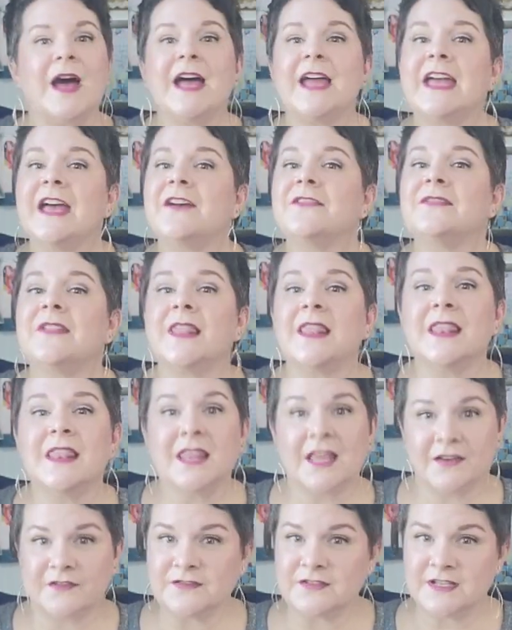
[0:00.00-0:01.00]
I have
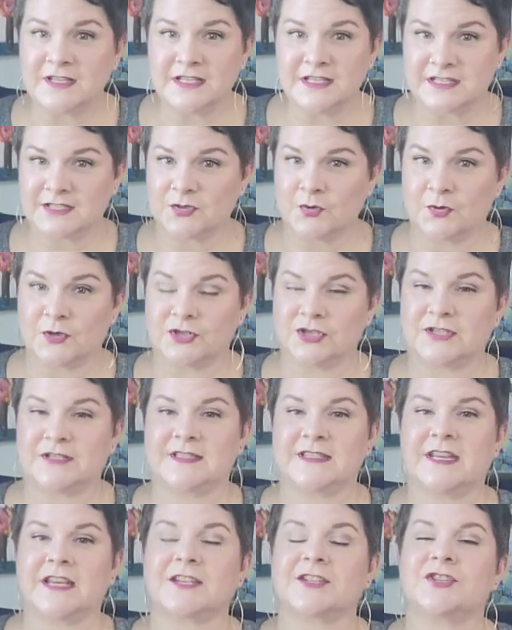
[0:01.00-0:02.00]
loved this
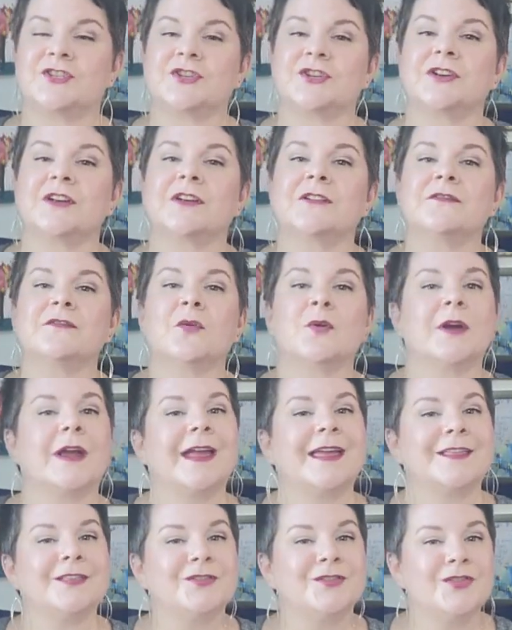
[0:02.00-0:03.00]
gorgeous texture for
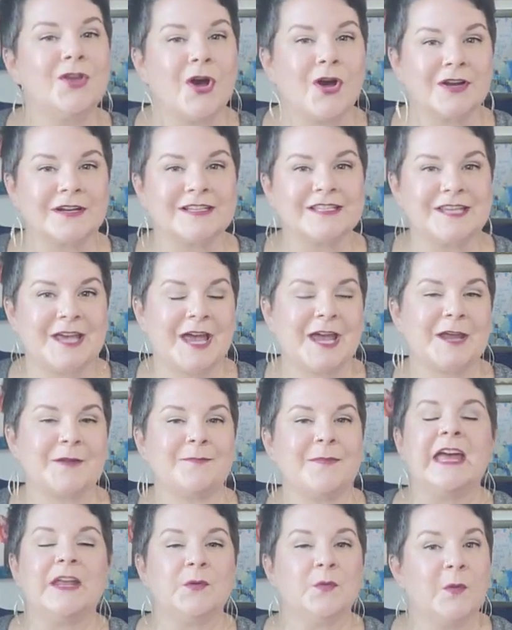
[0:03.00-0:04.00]
a long
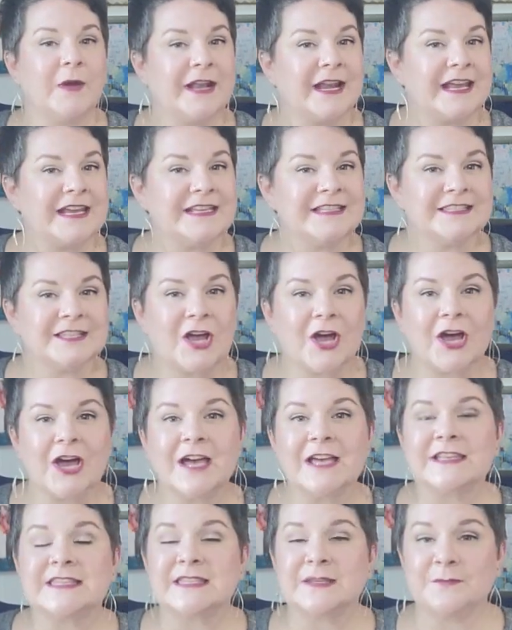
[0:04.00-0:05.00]
time. And when I
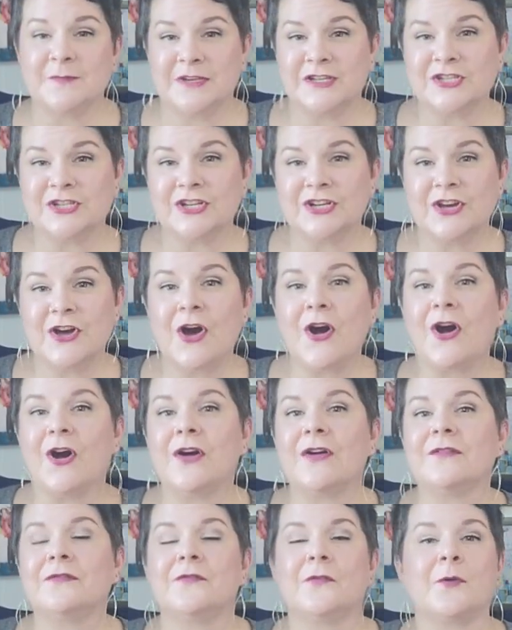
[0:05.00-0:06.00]
saw a submission
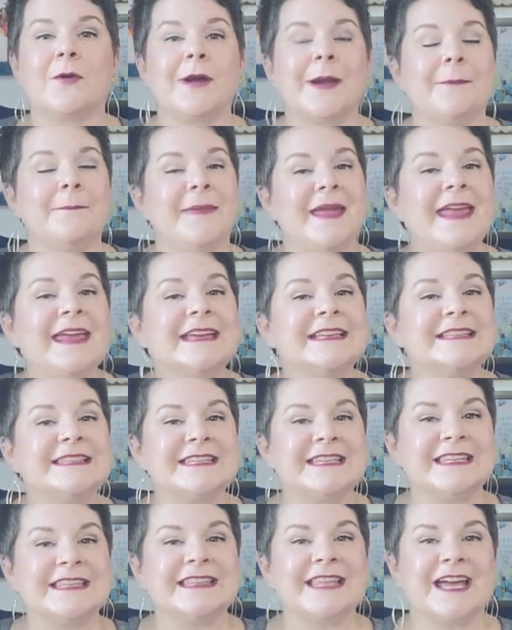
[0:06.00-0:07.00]
call for a
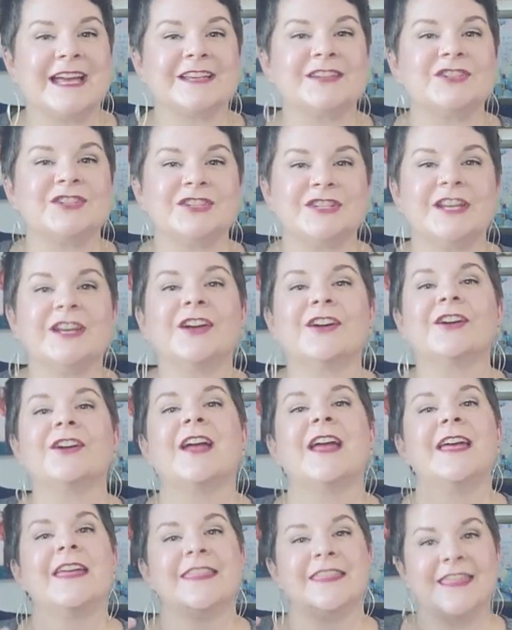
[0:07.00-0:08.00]
magazine last
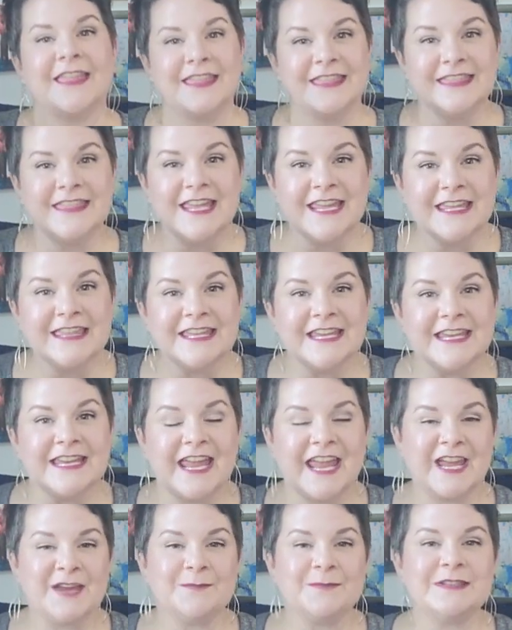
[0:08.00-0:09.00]
year, the thing that
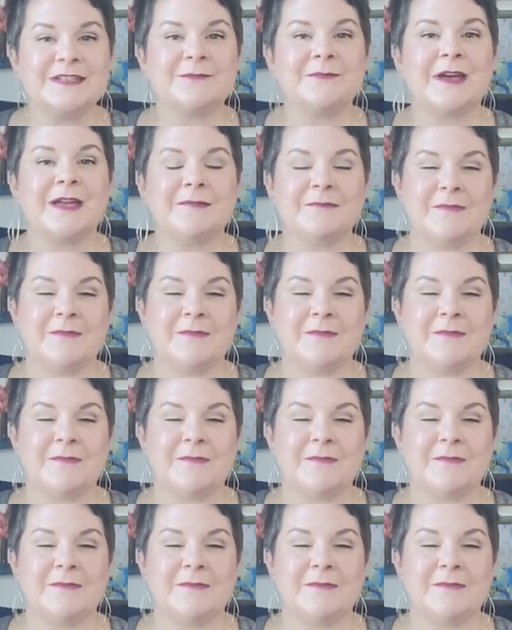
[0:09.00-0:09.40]
came to my